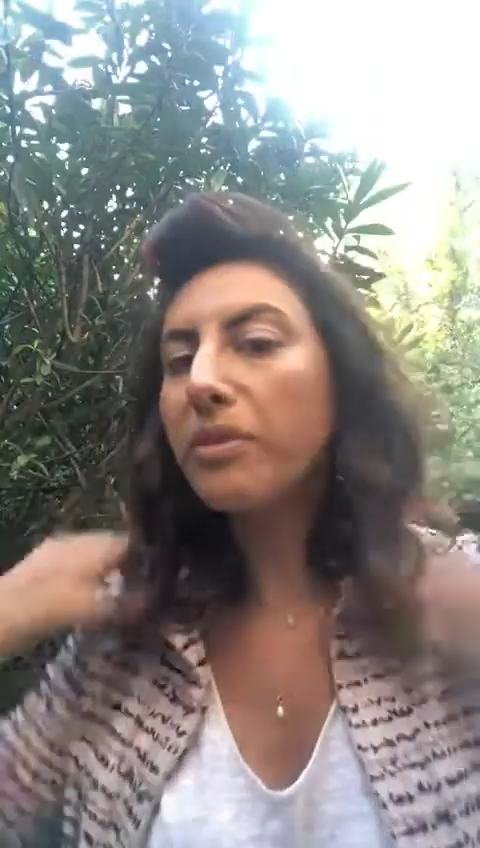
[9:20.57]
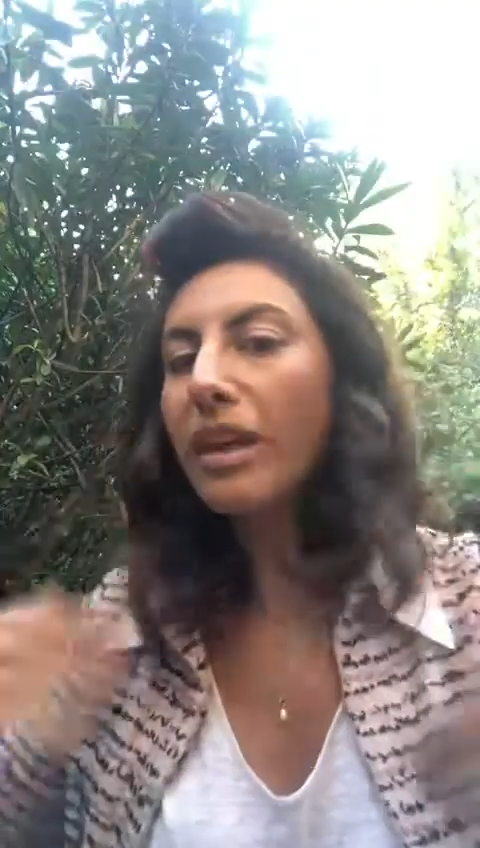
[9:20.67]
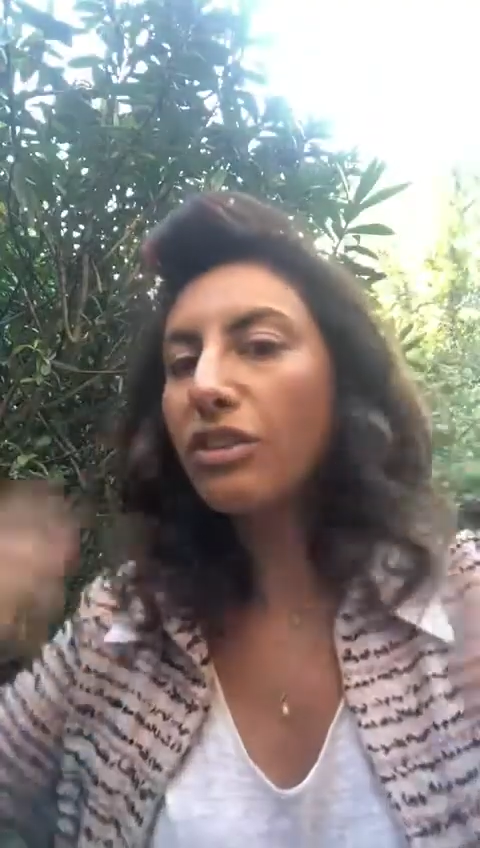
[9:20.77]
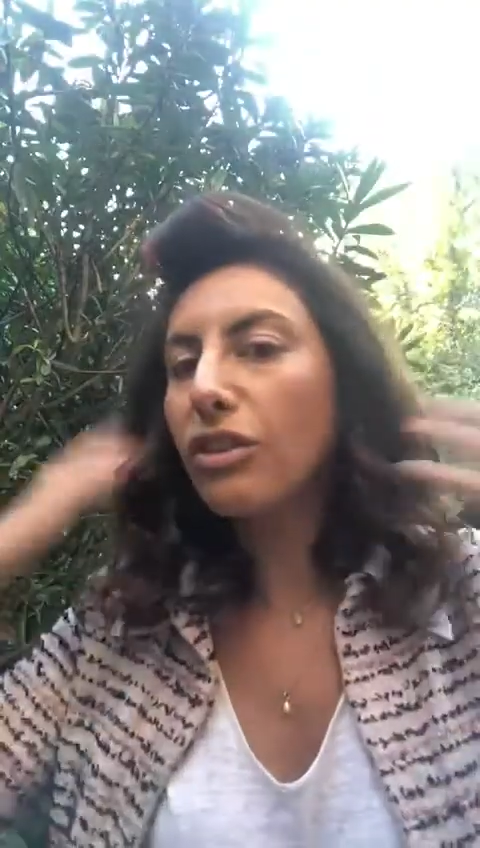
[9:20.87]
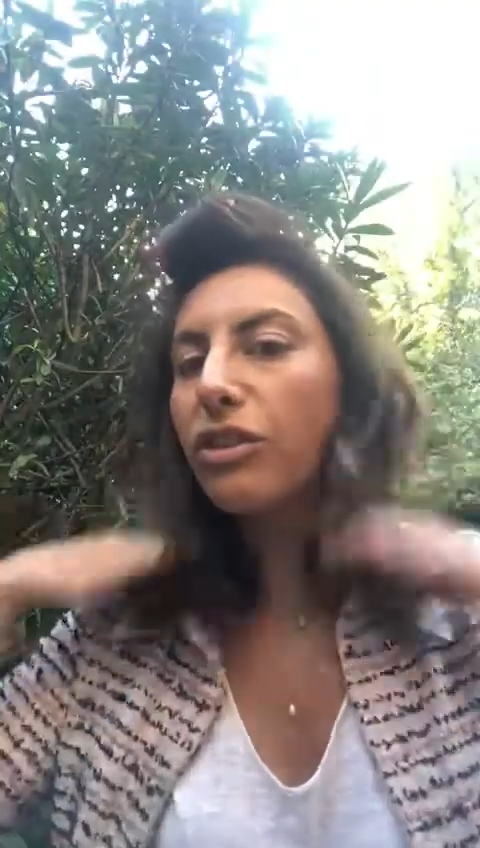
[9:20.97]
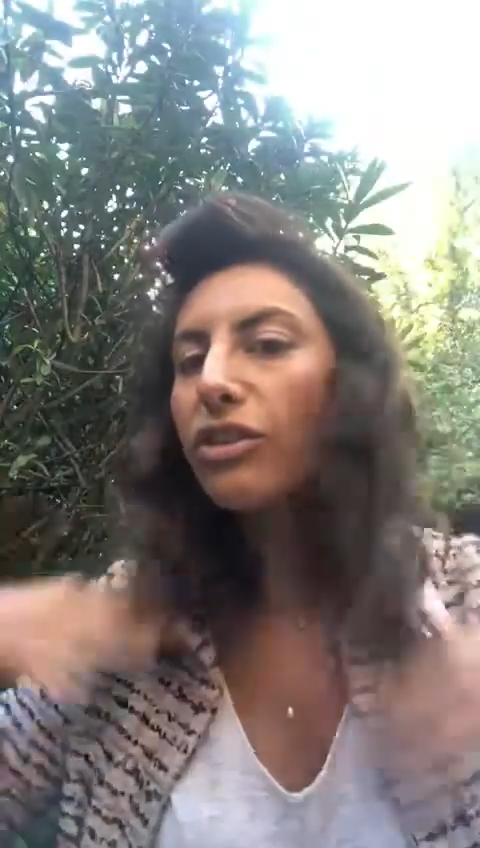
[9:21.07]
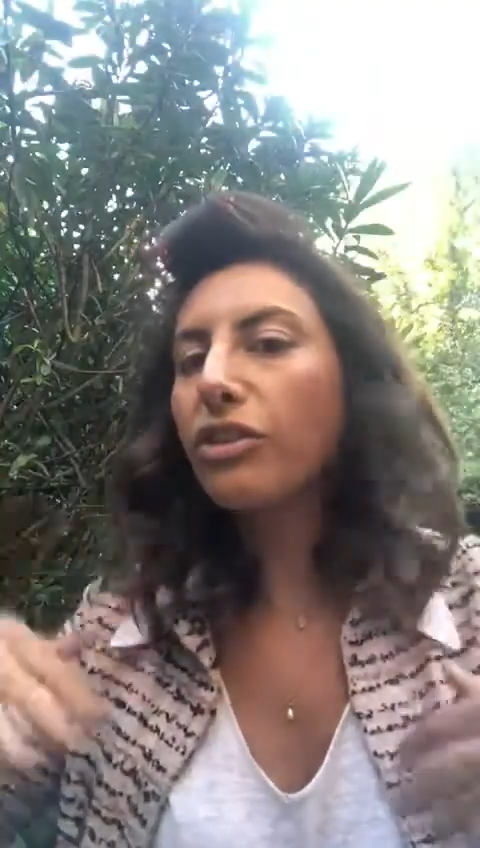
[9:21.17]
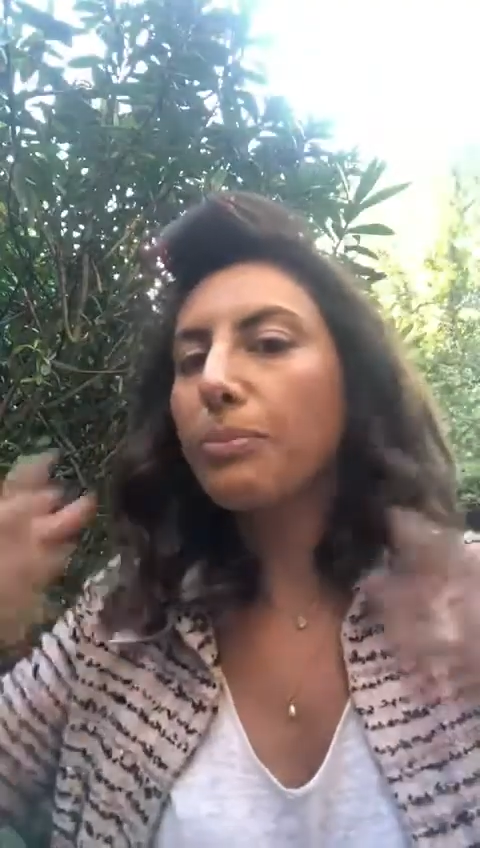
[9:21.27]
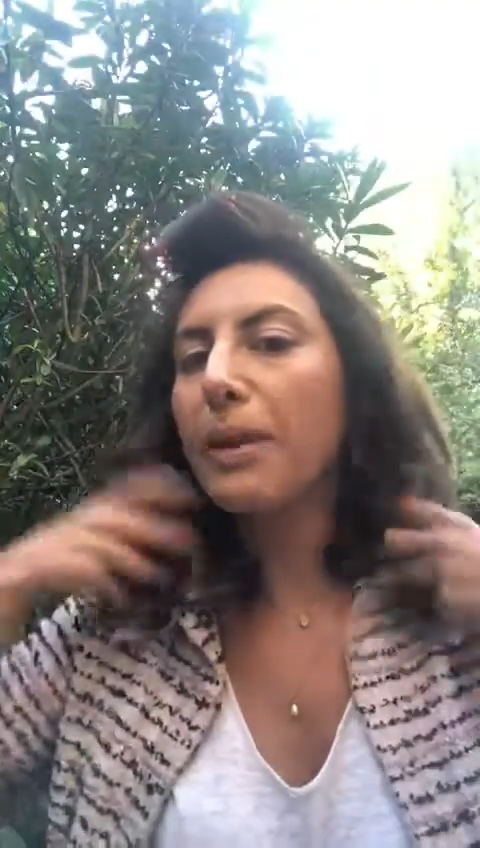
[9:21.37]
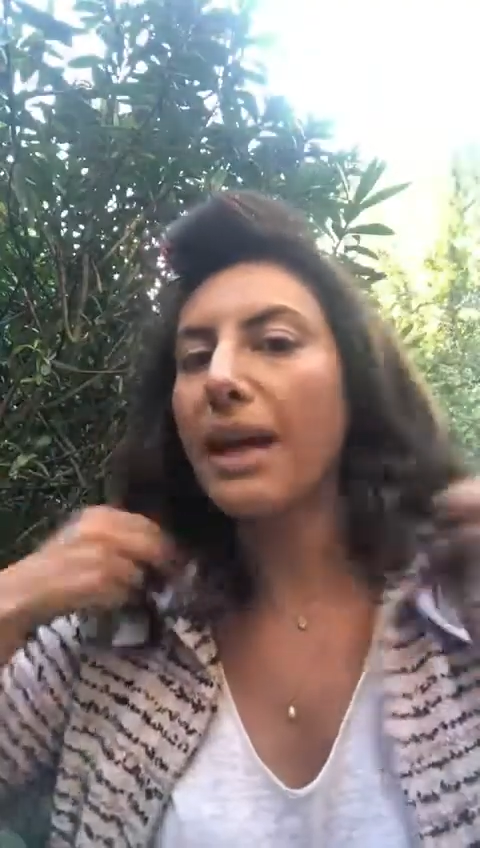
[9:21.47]
sections
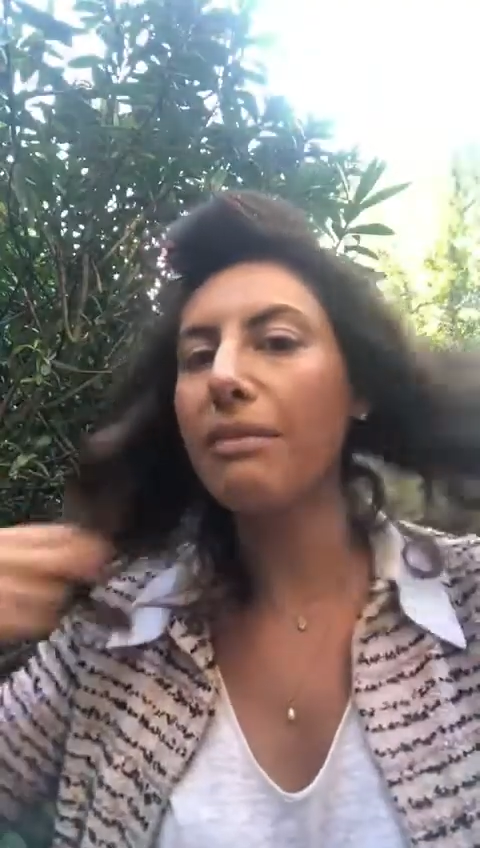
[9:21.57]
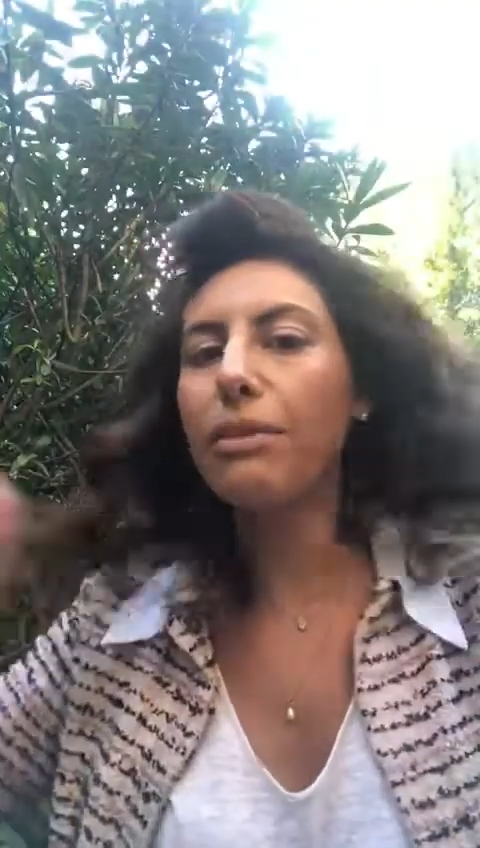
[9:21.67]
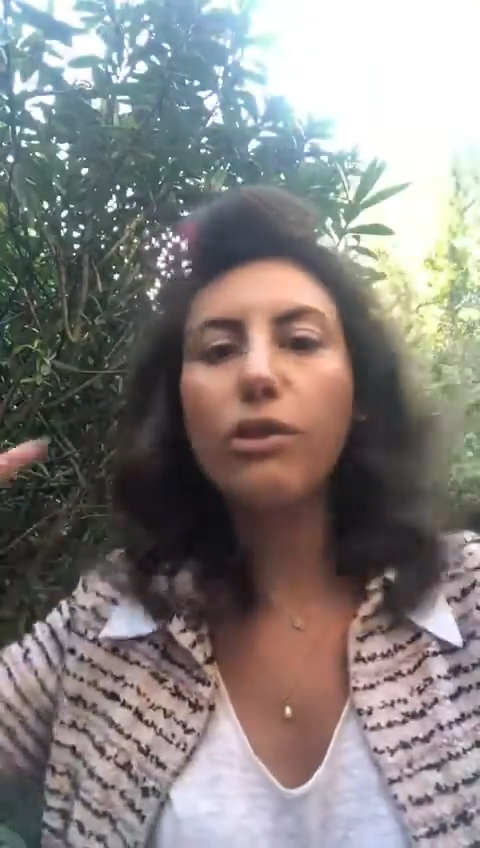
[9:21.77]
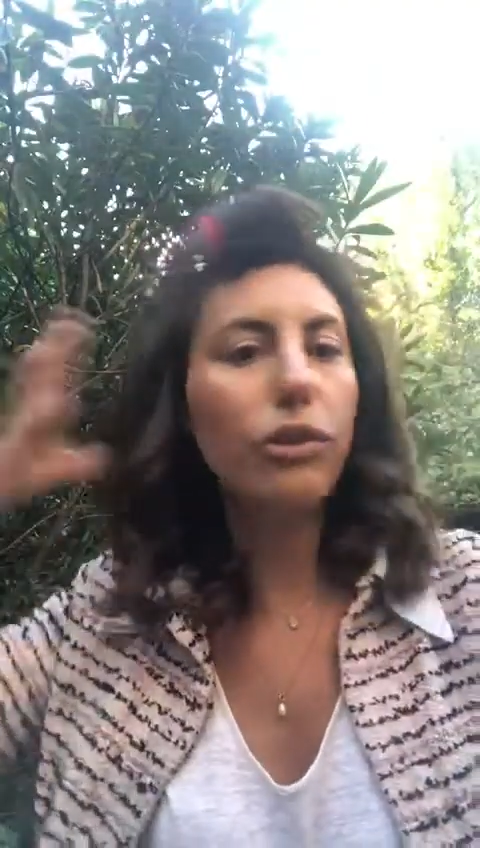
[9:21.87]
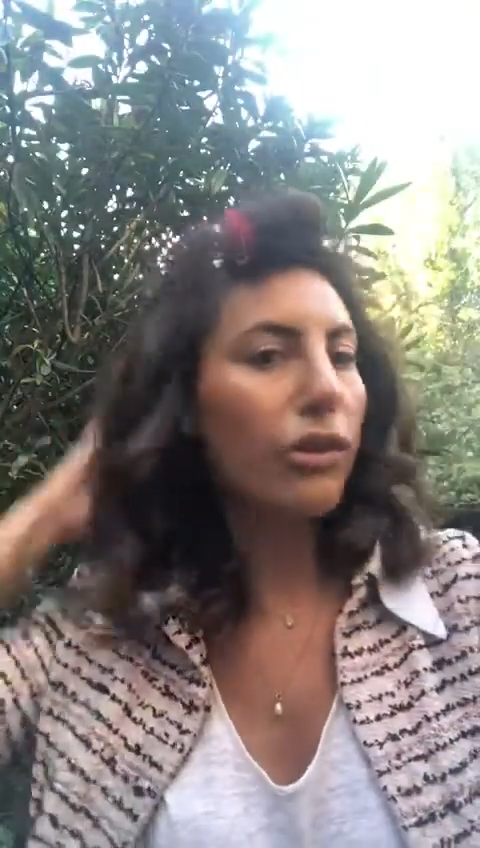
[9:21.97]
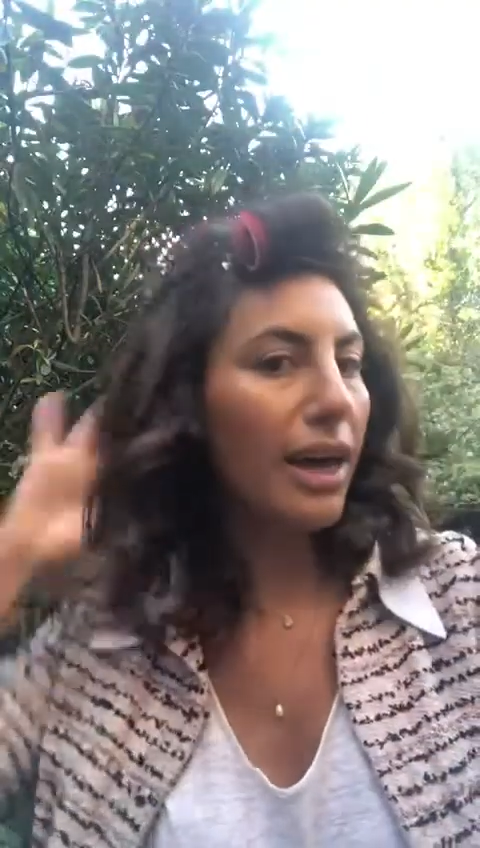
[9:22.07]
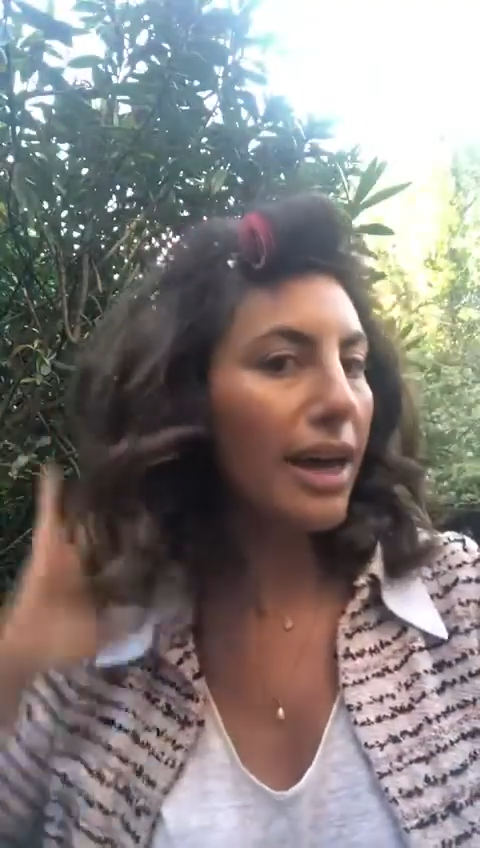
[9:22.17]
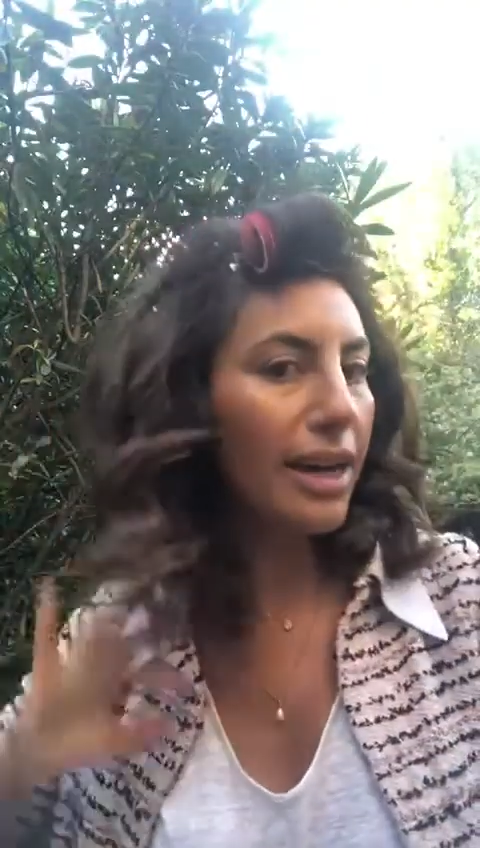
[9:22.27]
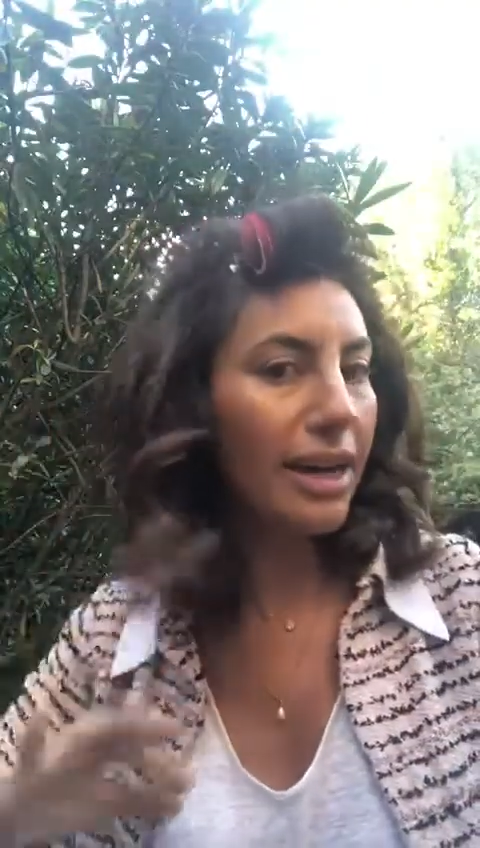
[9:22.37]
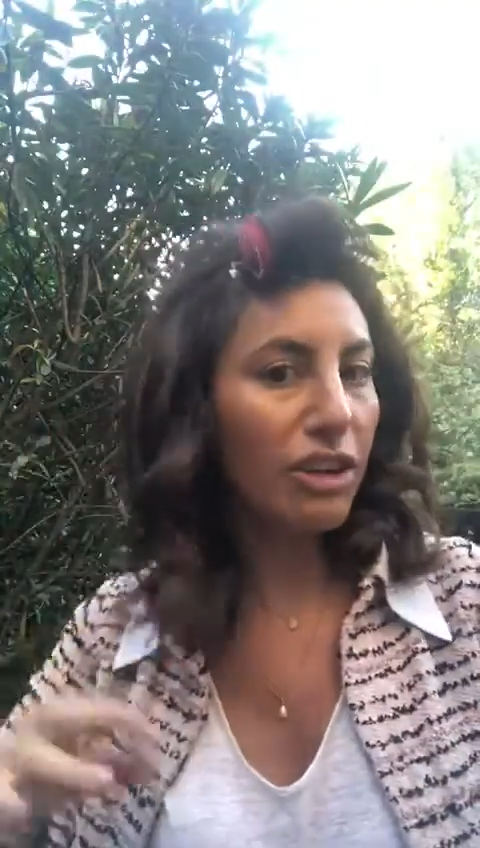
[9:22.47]
just blend through the
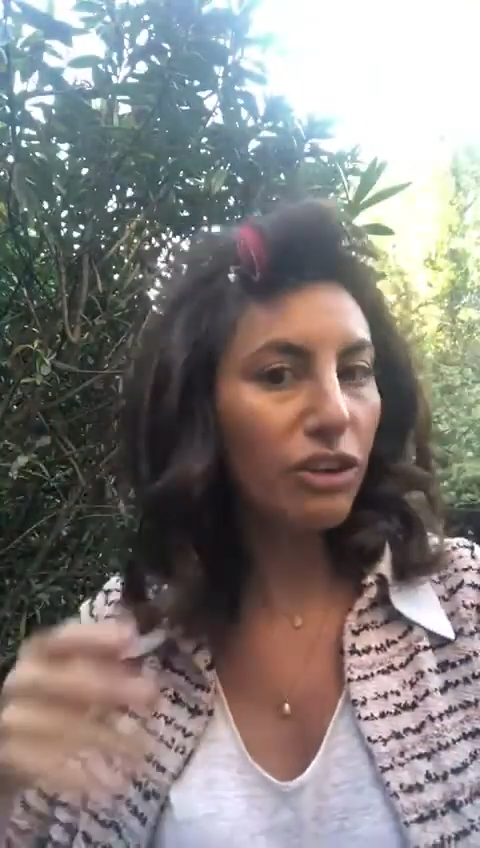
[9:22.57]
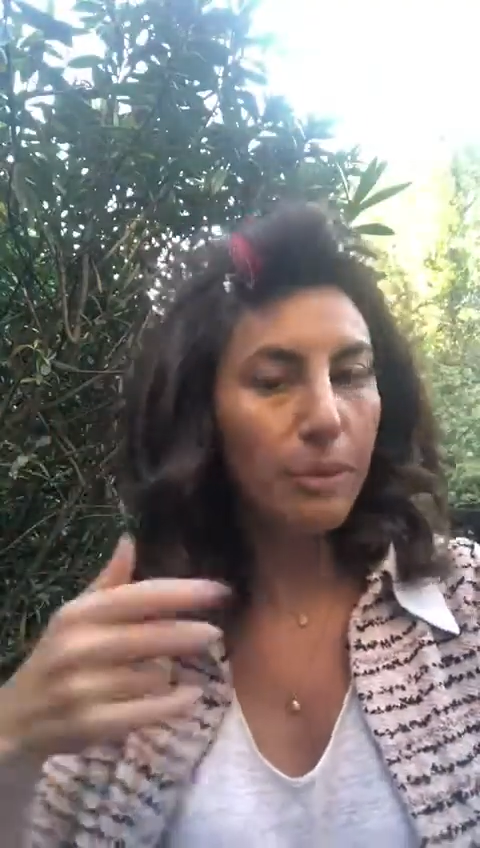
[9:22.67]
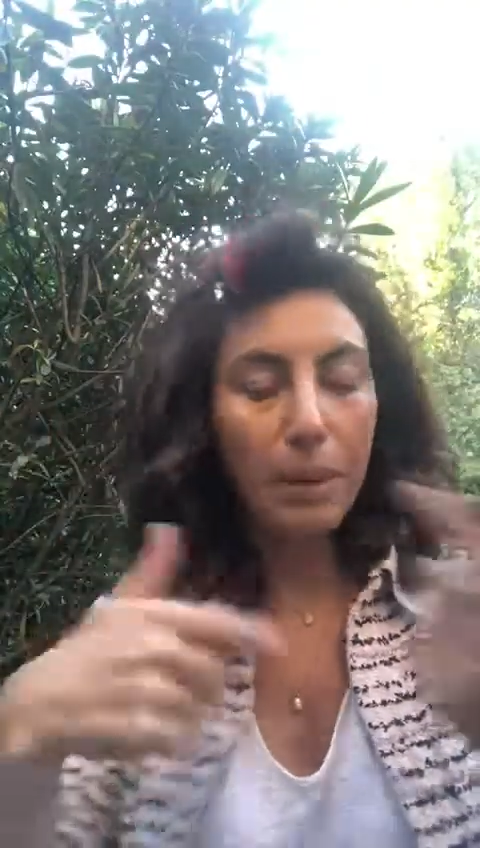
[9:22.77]
hair naturally.